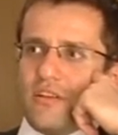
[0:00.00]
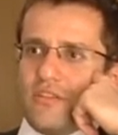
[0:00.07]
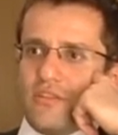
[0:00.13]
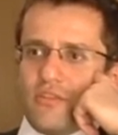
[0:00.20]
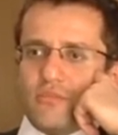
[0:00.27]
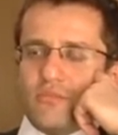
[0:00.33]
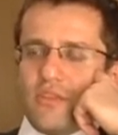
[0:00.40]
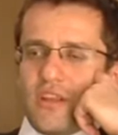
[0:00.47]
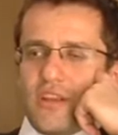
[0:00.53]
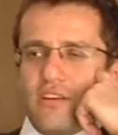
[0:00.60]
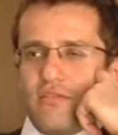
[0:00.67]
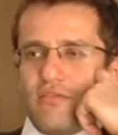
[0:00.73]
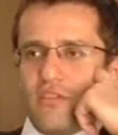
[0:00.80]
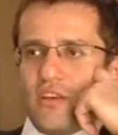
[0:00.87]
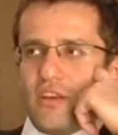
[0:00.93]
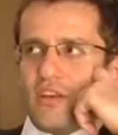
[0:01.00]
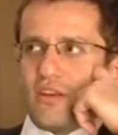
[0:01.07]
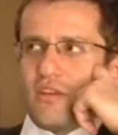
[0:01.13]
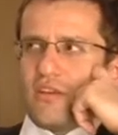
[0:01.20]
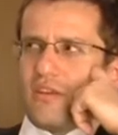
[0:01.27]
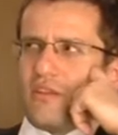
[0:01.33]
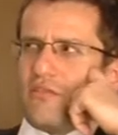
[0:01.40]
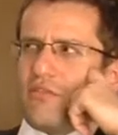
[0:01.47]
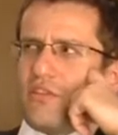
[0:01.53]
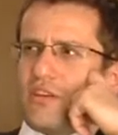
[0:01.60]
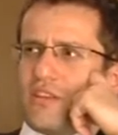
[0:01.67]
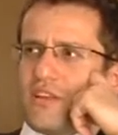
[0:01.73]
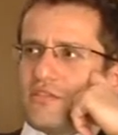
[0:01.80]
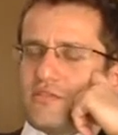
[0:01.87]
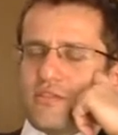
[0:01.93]
not play anything, and I
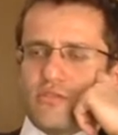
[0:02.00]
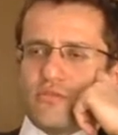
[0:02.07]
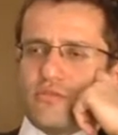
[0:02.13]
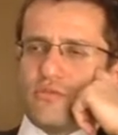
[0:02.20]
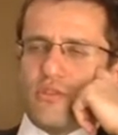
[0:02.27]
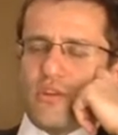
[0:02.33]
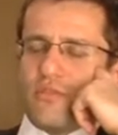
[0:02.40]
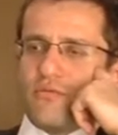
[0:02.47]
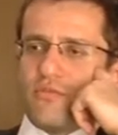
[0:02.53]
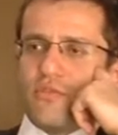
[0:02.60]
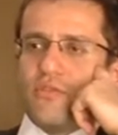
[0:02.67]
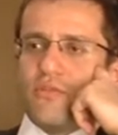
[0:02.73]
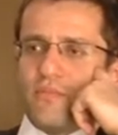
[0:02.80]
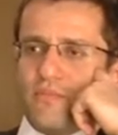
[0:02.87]
think that's not too harmful.